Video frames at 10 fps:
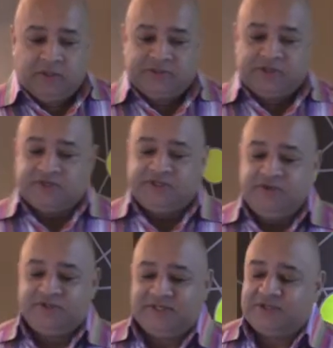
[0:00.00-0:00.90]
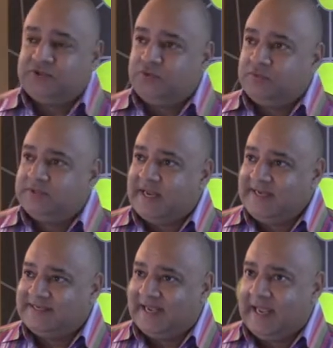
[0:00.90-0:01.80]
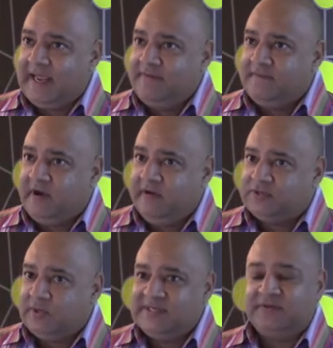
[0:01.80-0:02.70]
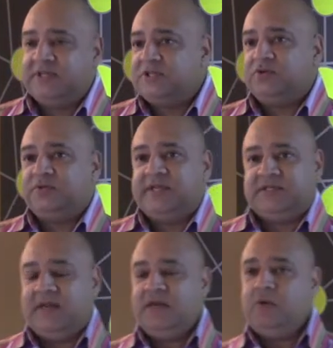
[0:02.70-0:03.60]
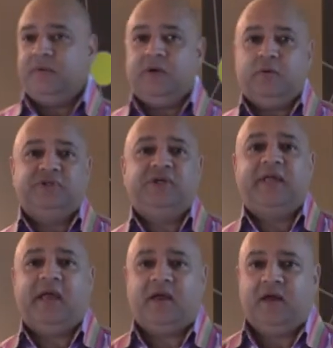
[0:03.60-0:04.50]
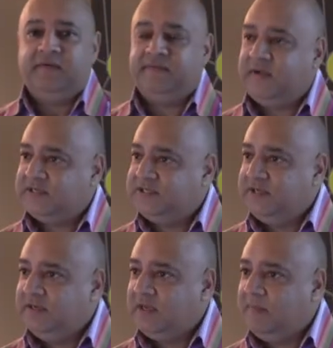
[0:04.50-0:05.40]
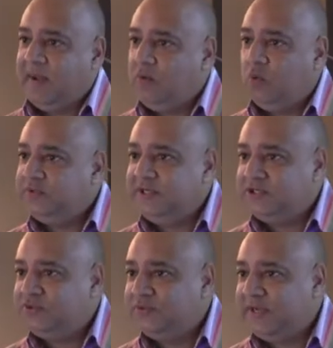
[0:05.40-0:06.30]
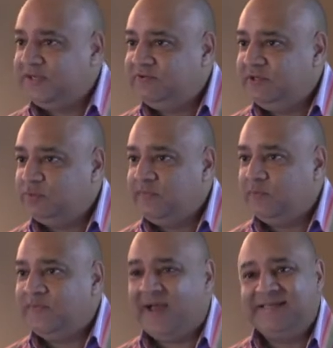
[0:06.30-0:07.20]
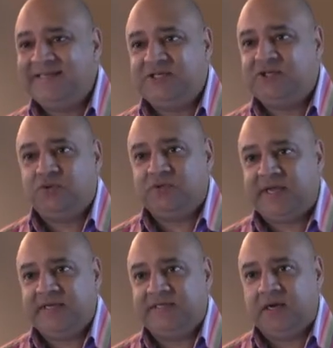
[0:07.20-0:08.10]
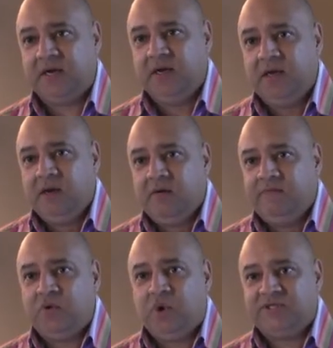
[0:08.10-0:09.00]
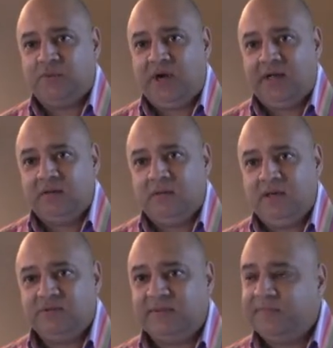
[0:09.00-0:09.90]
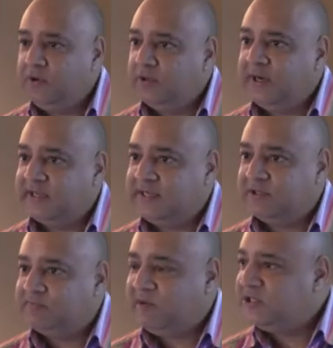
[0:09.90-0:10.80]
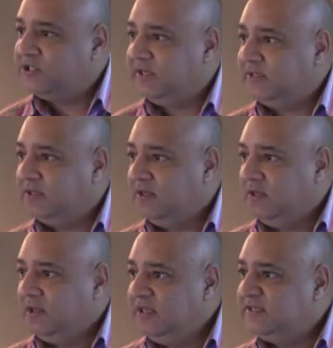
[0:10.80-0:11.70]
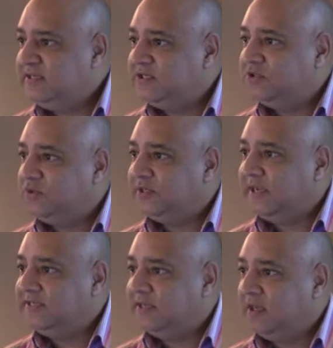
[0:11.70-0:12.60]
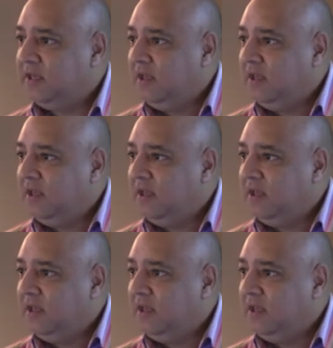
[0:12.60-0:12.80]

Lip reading: Start to use digital data in various ways. Now, digital data, no one should get kind of flustered about what digital data is. We've had digital data for quite a while. You know, something on an Excel spreadsheet is digital data.